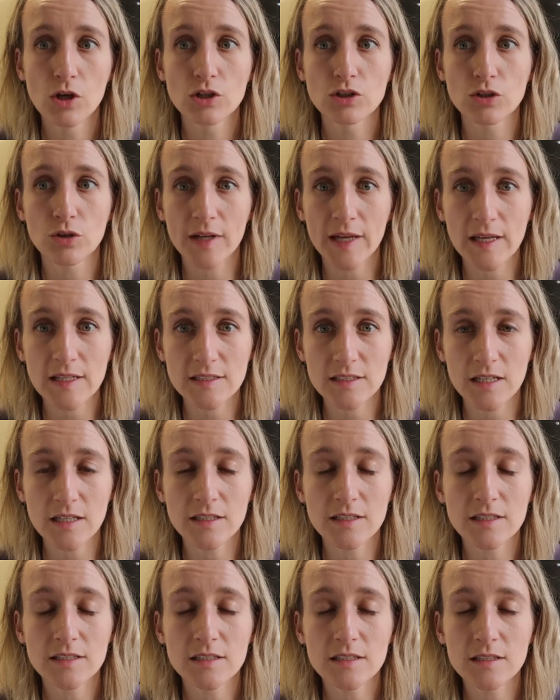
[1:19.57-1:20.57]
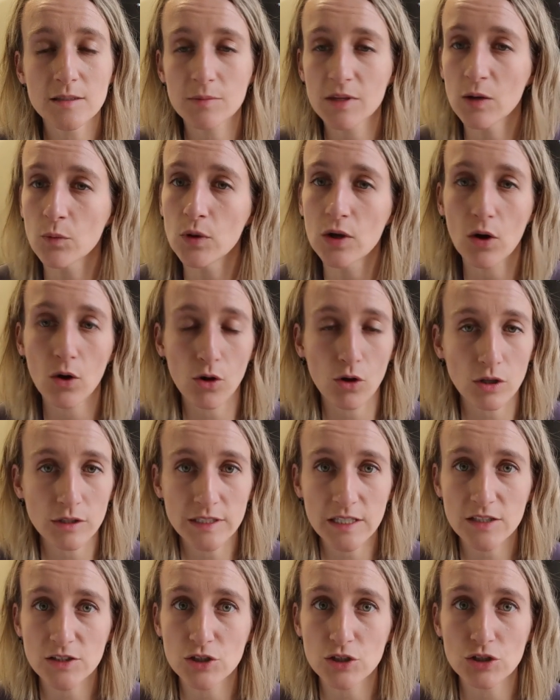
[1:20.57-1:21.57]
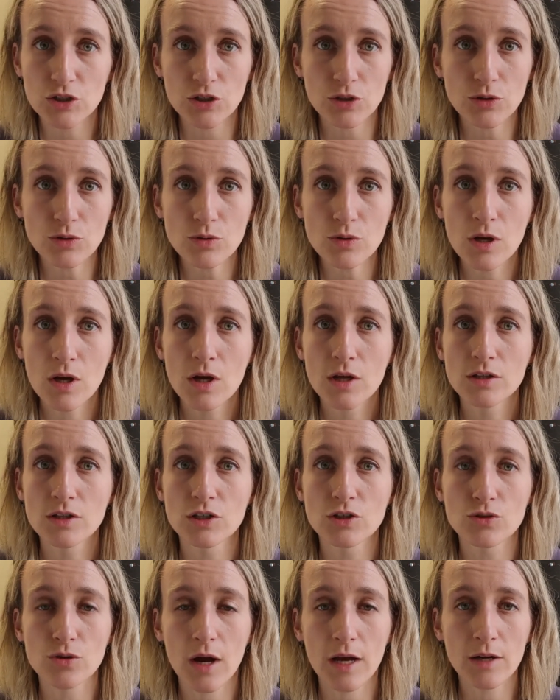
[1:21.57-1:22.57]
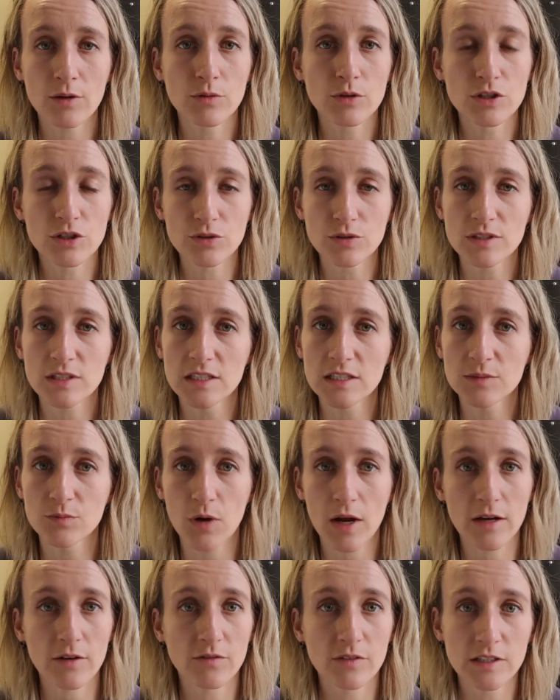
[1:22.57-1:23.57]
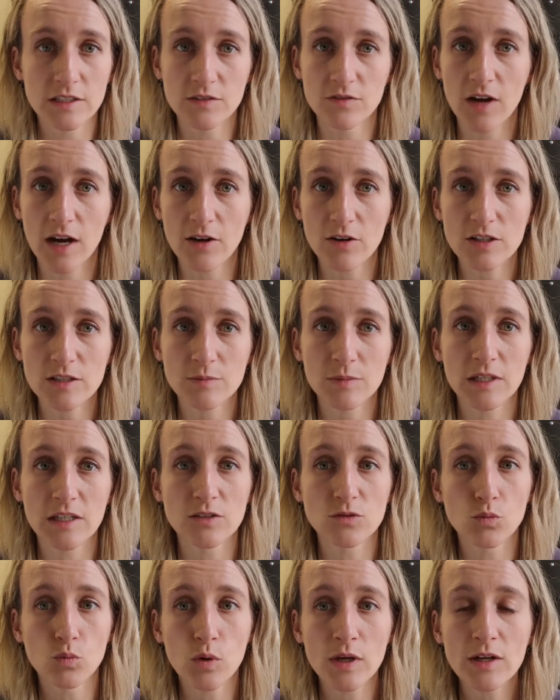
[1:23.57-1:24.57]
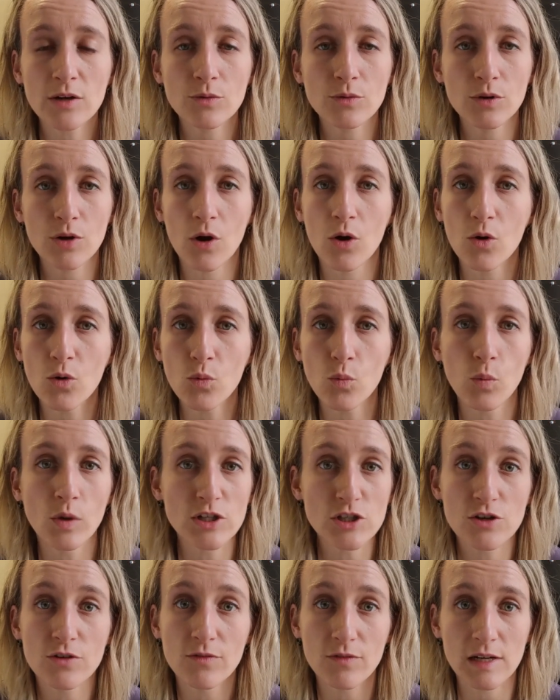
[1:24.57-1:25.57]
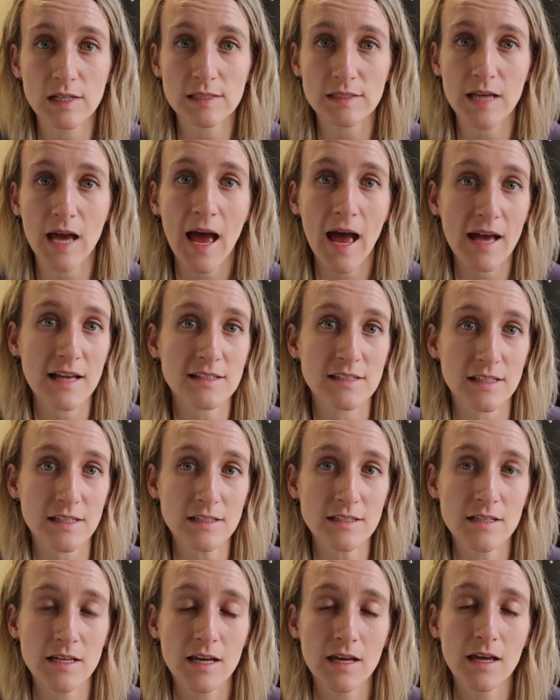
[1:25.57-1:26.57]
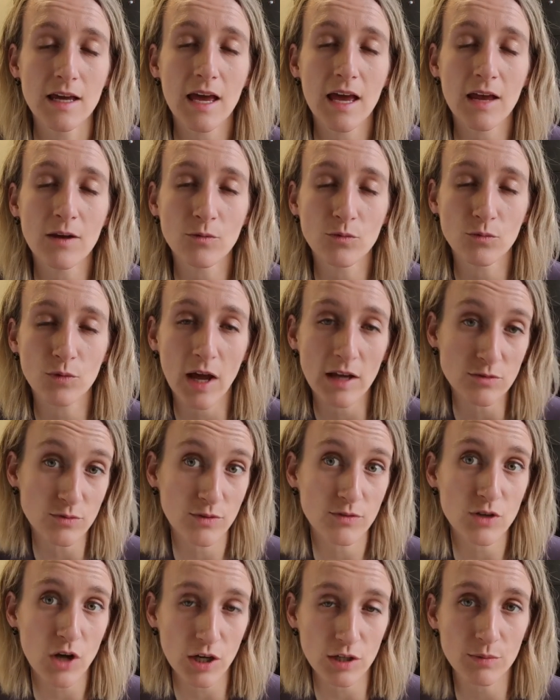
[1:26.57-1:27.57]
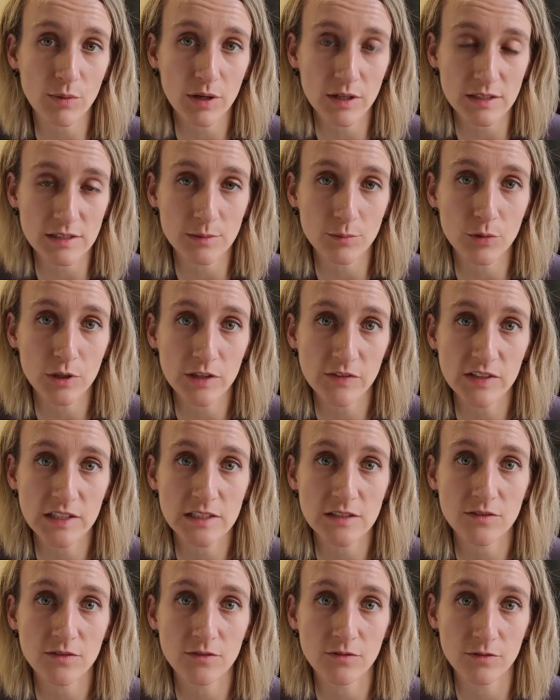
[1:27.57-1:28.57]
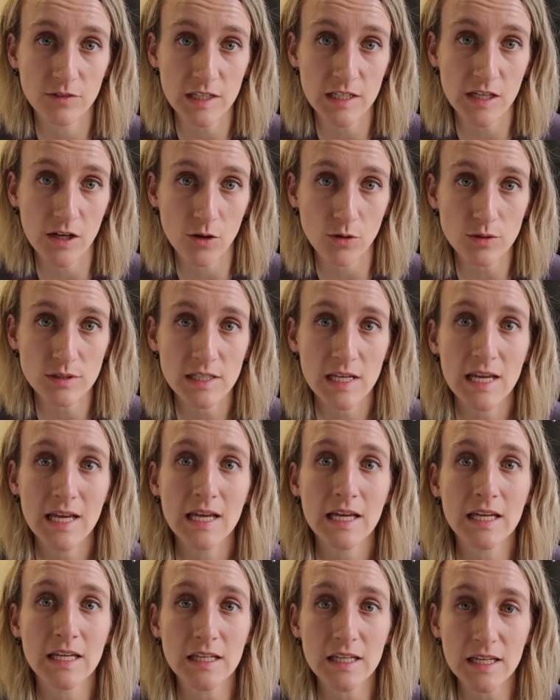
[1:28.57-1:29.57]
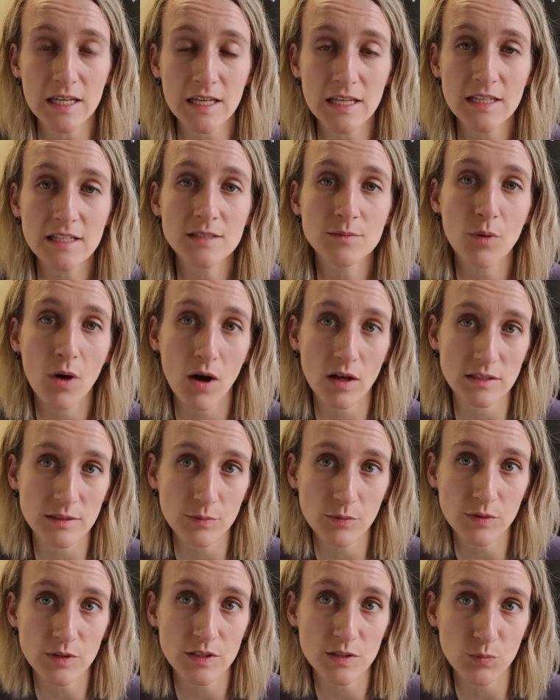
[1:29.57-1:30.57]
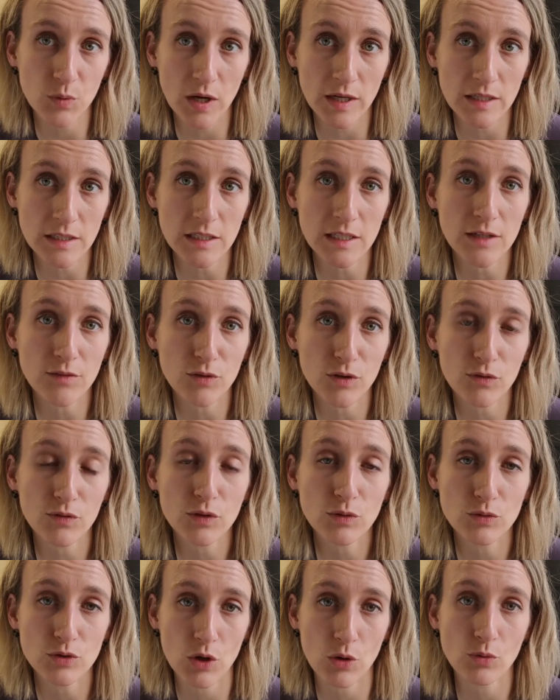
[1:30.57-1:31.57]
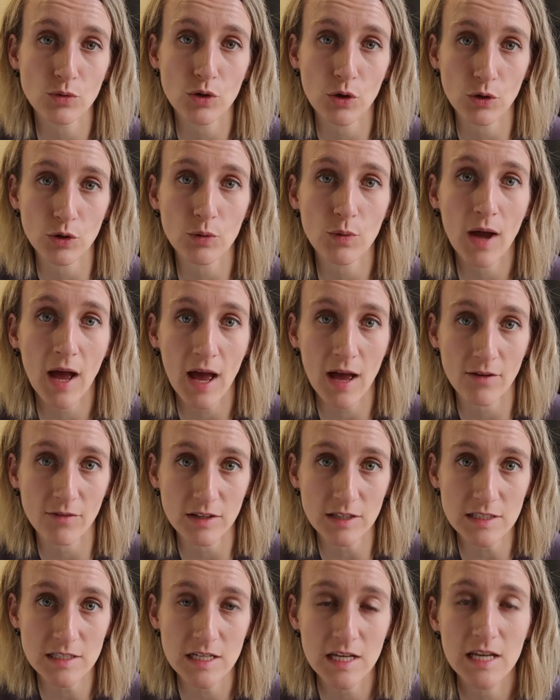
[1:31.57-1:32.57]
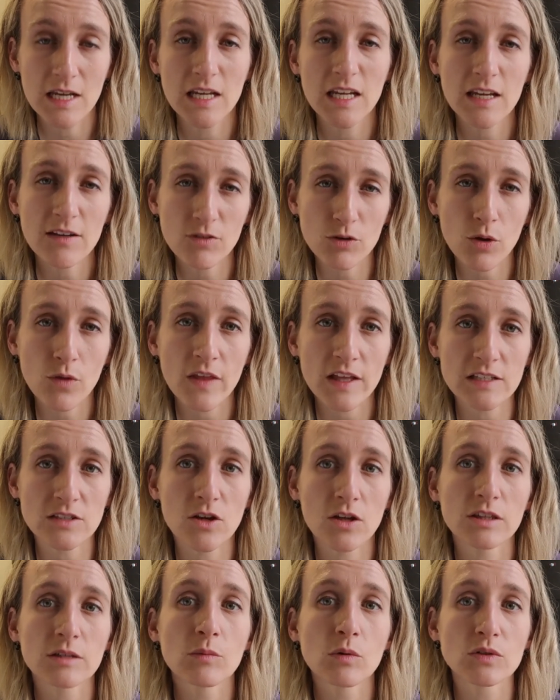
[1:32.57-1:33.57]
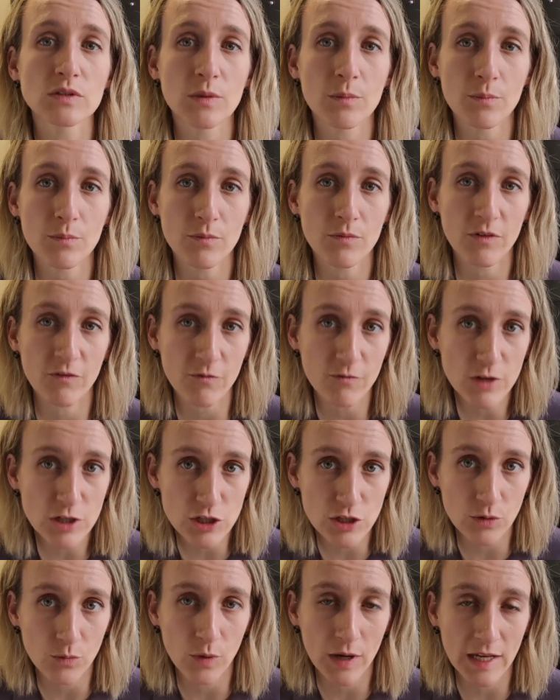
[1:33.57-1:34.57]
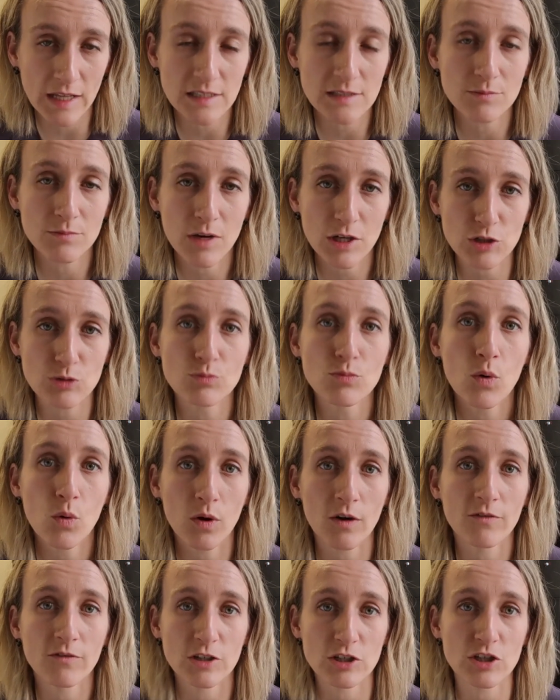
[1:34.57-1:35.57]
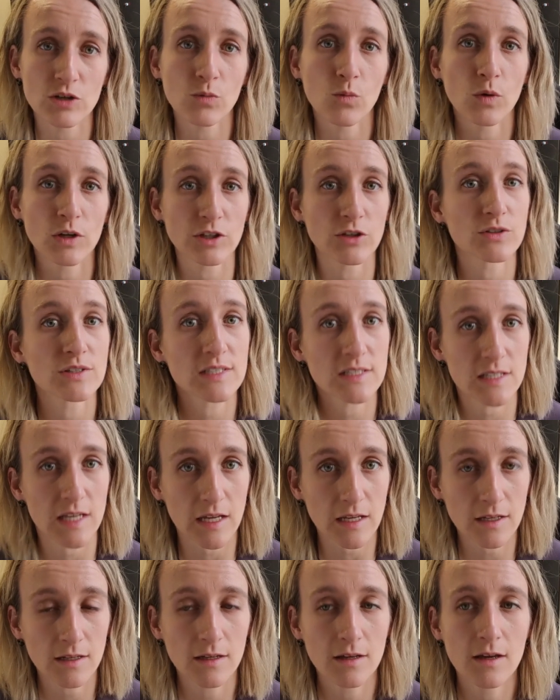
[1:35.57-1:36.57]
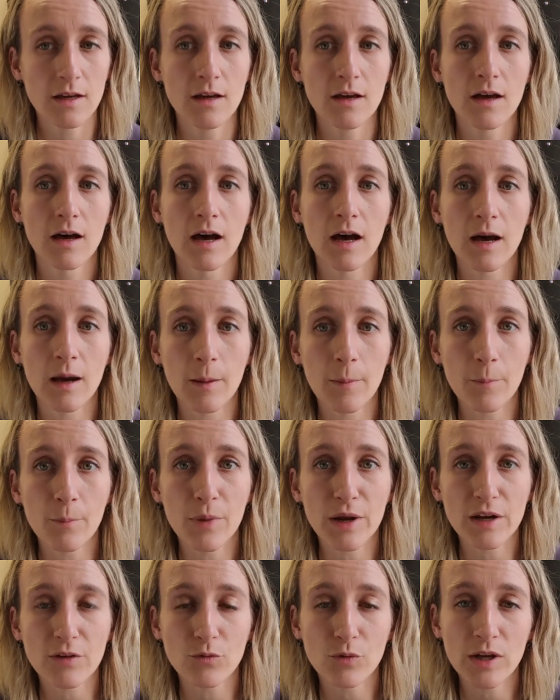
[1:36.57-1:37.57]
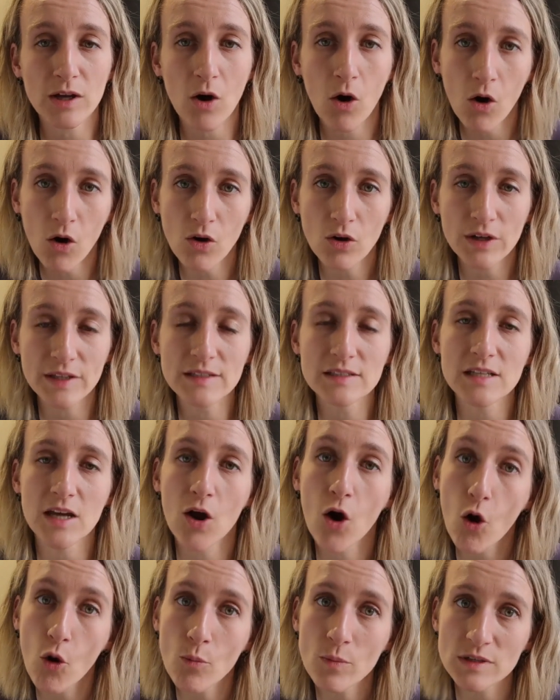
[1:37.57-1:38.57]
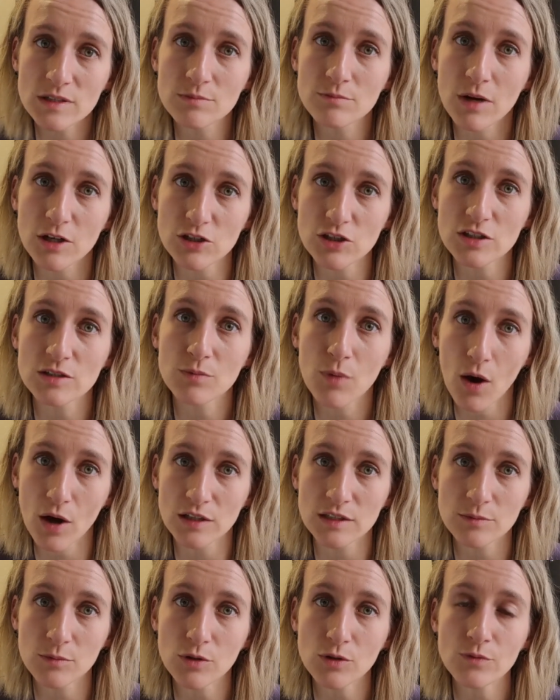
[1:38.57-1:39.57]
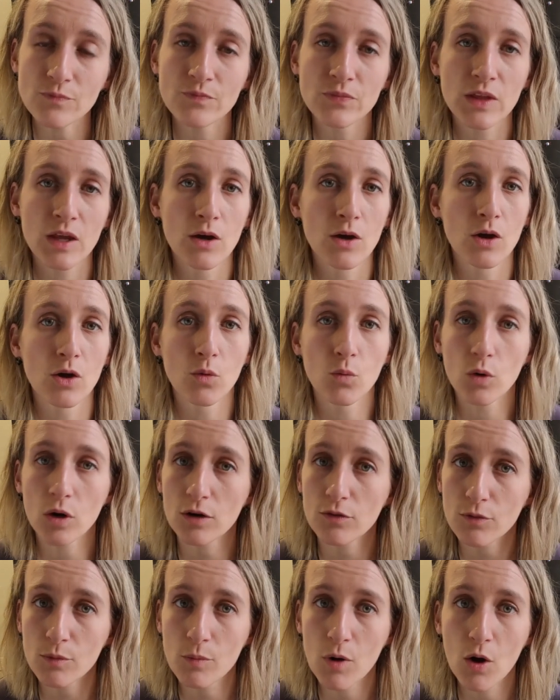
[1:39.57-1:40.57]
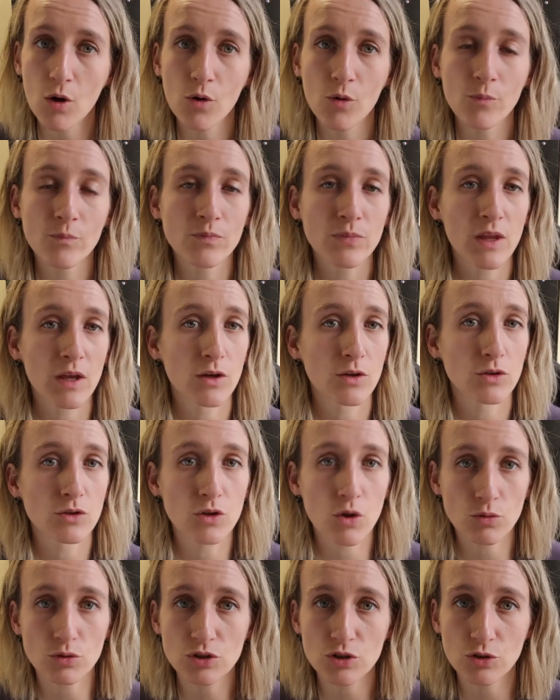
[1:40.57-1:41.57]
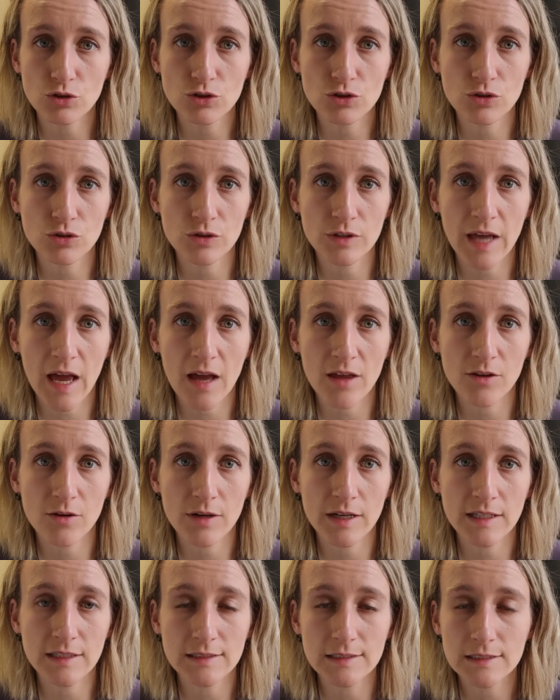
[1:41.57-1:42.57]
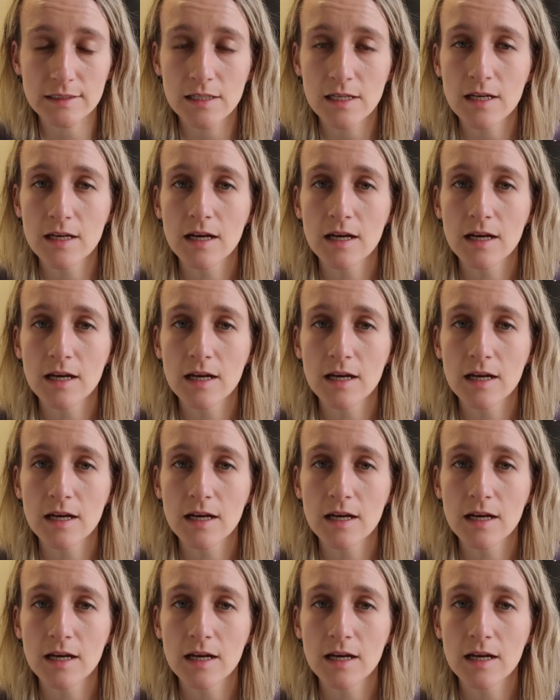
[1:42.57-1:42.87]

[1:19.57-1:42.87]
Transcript: So like I said, this is something we all need to do to try to reduce the spread of this virus because we don't know which of us has it. And as we've talked about in some previous videos, it is possible to spread it even if you don't know you have it, even though that's not the most efficient way. It's much more efficient when you're sick. But if we all can stay home as much as possible, work from home, no social gatherings,